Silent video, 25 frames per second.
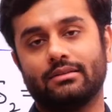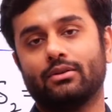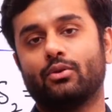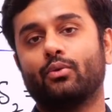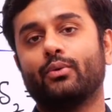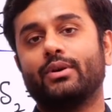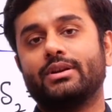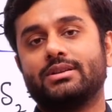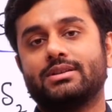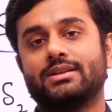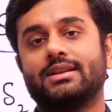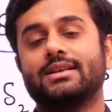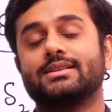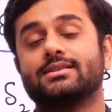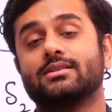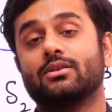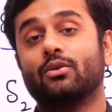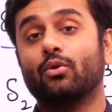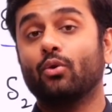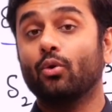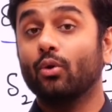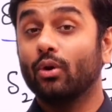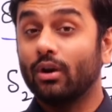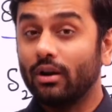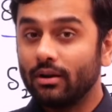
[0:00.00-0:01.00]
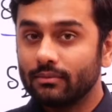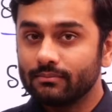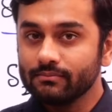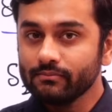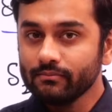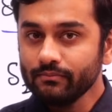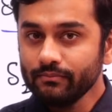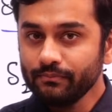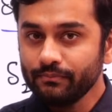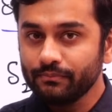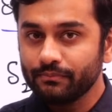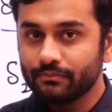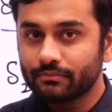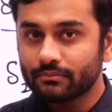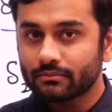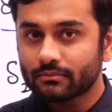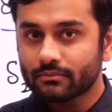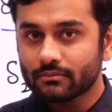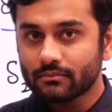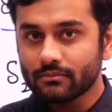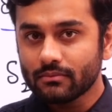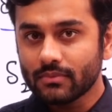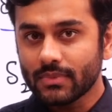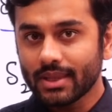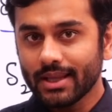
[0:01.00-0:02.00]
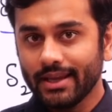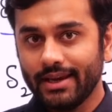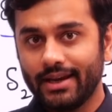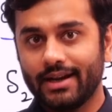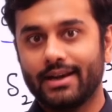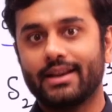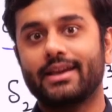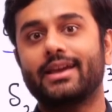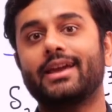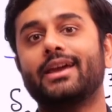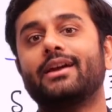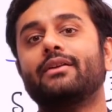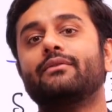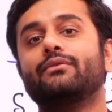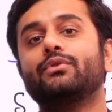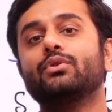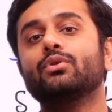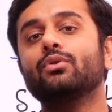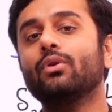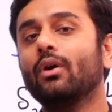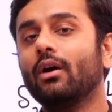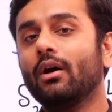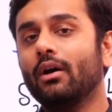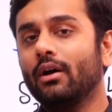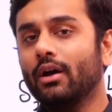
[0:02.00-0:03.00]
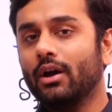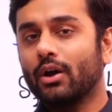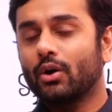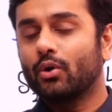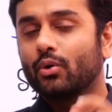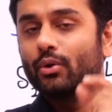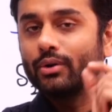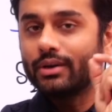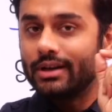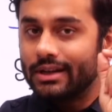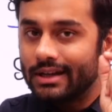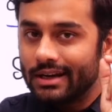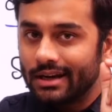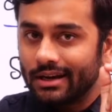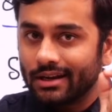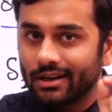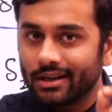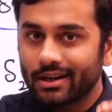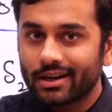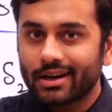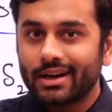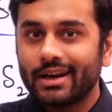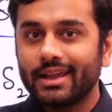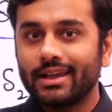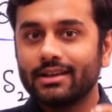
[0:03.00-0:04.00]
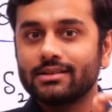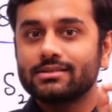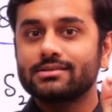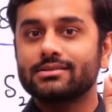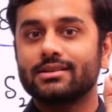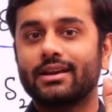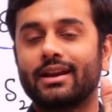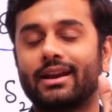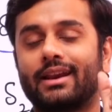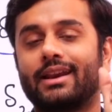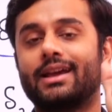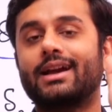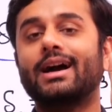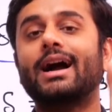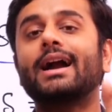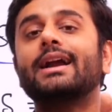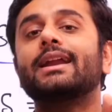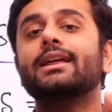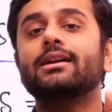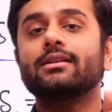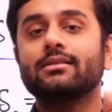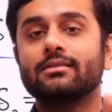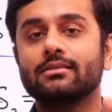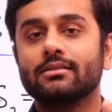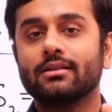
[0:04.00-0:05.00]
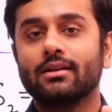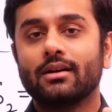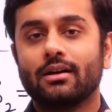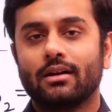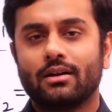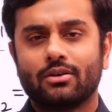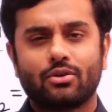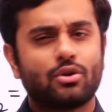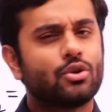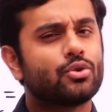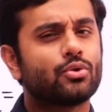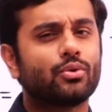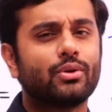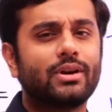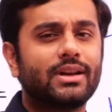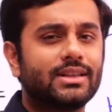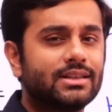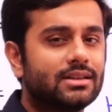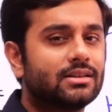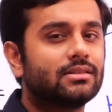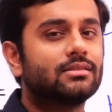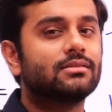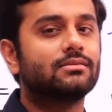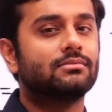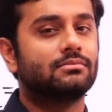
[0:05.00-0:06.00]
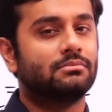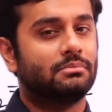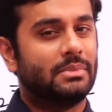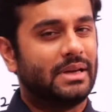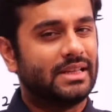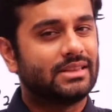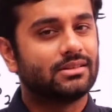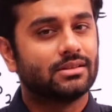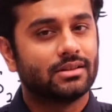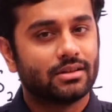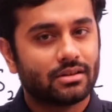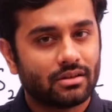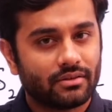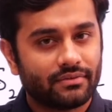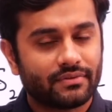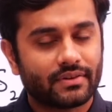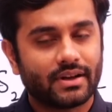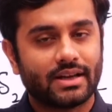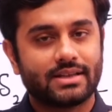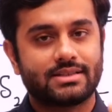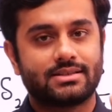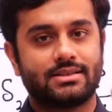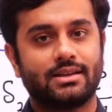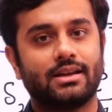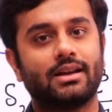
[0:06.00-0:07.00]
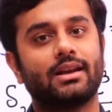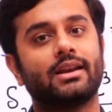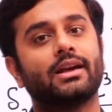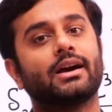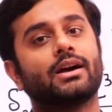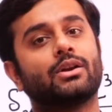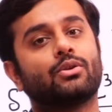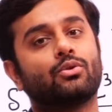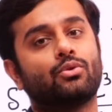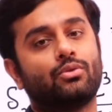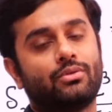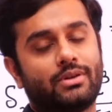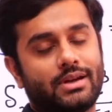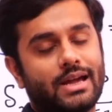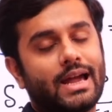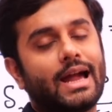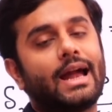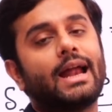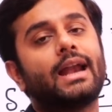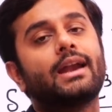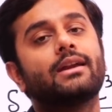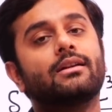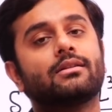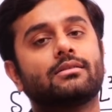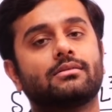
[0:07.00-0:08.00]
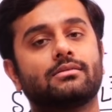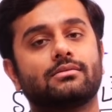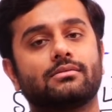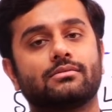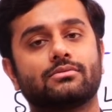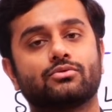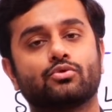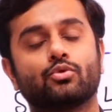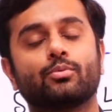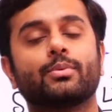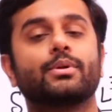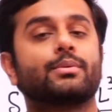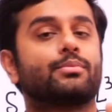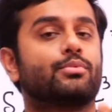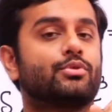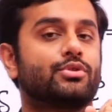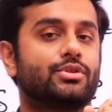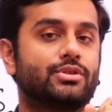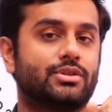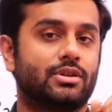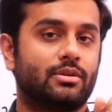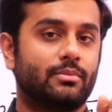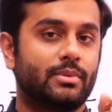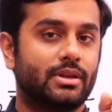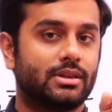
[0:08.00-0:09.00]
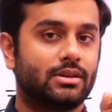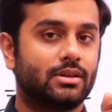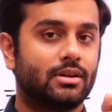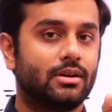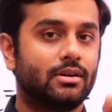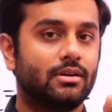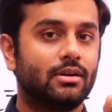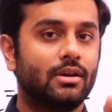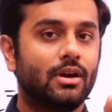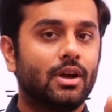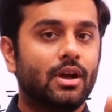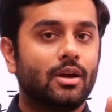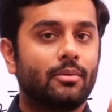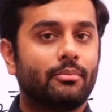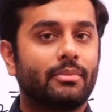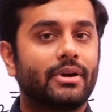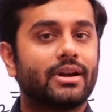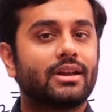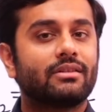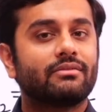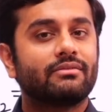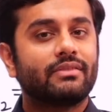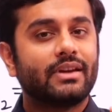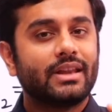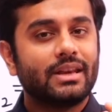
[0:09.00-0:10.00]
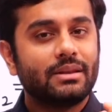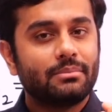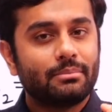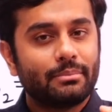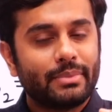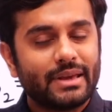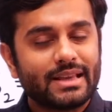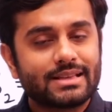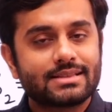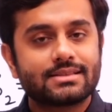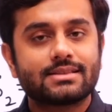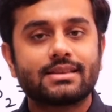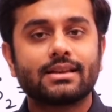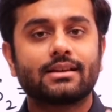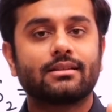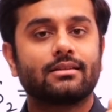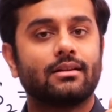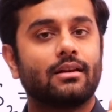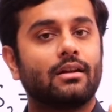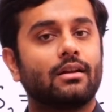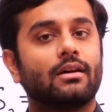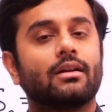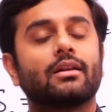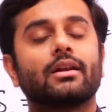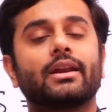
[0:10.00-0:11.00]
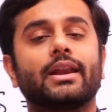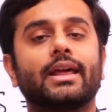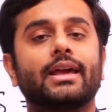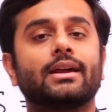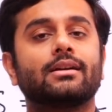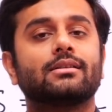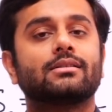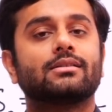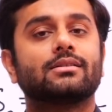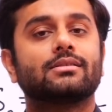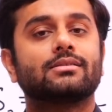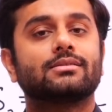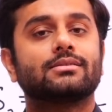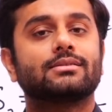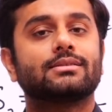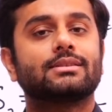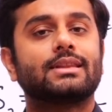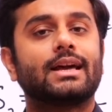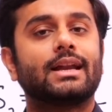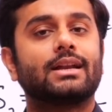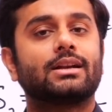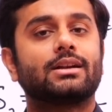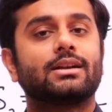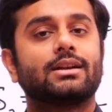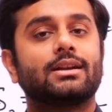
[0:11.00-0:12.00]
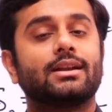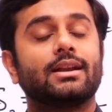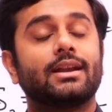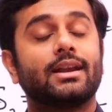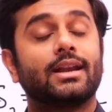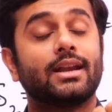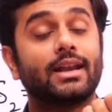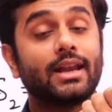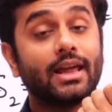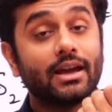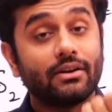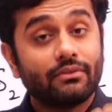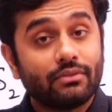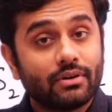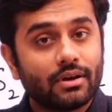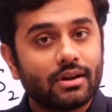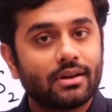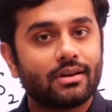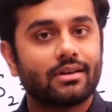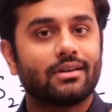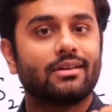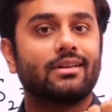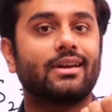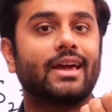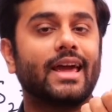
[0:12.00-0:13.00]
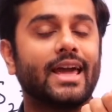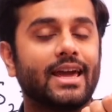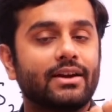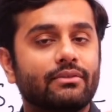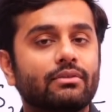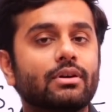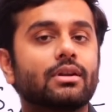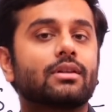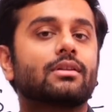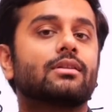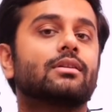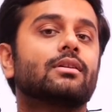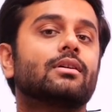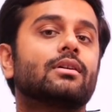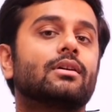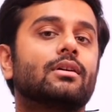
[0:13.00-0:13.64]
the question as a whole, it gave you good learnings regarding not only the method of Castigliano and superposition method, but a very basic learning that never ever